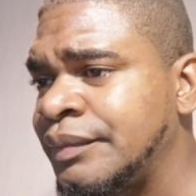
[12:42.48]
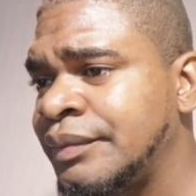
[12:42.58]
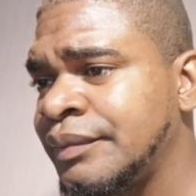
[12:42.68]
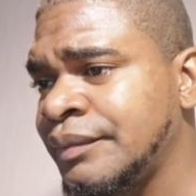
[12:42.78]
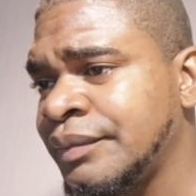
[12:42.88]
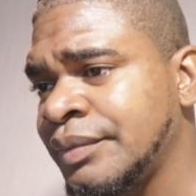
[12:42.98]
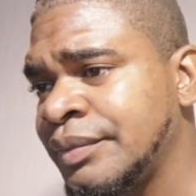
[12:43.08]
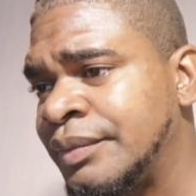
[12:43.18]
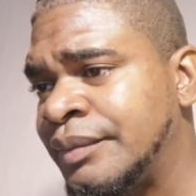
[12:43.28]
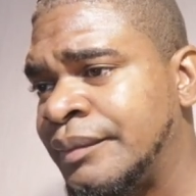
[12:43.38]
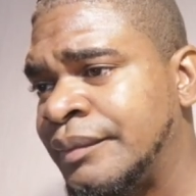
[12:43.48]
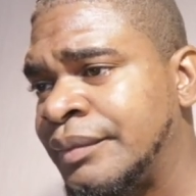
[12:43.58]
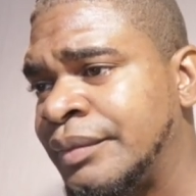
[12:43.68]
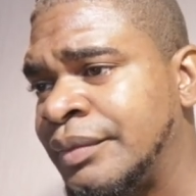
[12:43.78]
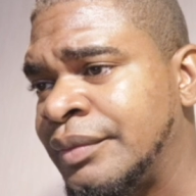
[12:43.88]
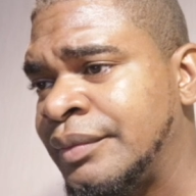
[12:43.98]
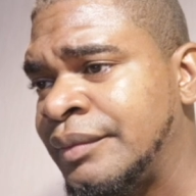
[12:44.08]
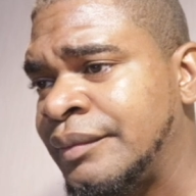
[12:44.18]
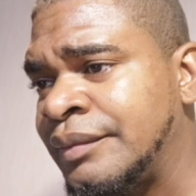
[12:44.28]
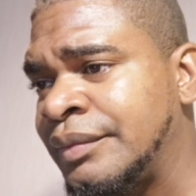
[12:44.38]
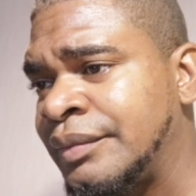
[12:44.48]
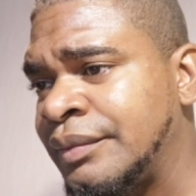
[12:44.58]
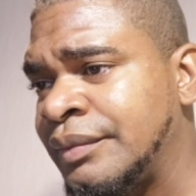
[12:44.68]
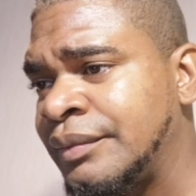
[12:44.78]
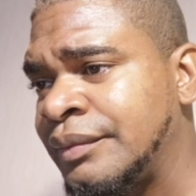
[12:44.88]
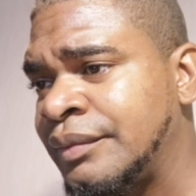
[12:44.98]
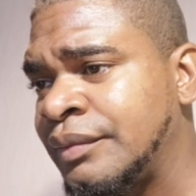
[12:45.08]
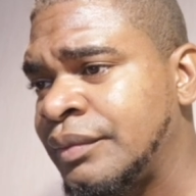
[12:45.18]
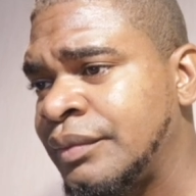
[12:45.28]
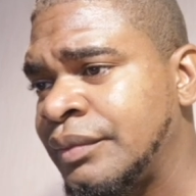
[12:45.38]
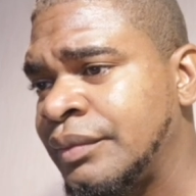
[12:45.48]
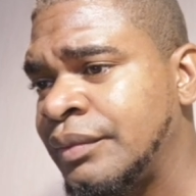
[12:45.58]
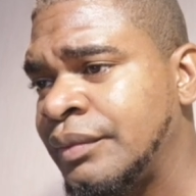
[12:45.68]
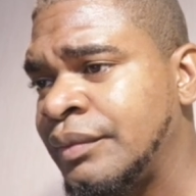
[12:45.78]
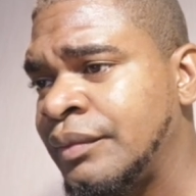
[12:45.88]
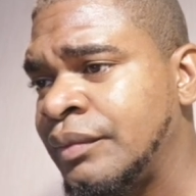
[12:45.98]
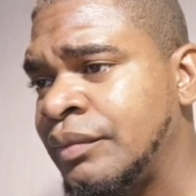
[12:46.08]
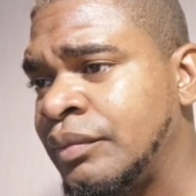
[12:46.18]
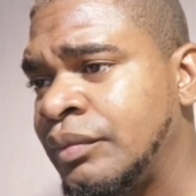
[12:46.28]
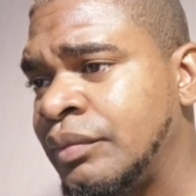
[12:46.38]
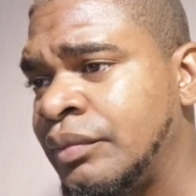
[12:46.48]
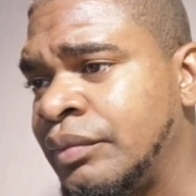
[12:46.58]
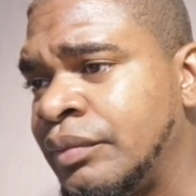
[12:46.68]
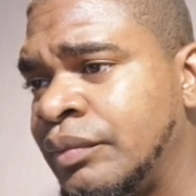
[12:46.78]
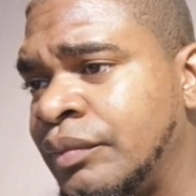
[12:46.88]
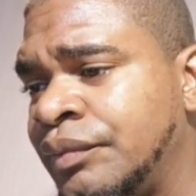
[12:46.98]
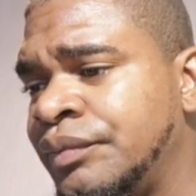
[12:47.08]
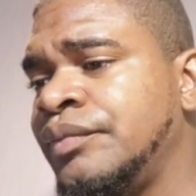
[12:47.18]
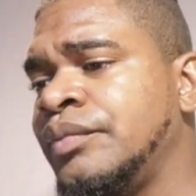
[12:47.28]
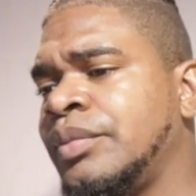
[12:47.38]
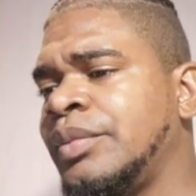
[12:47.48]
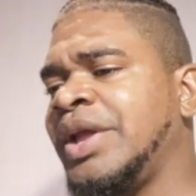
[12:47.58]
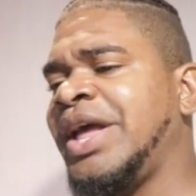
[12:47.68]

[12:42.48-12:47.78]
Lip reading: [no speech]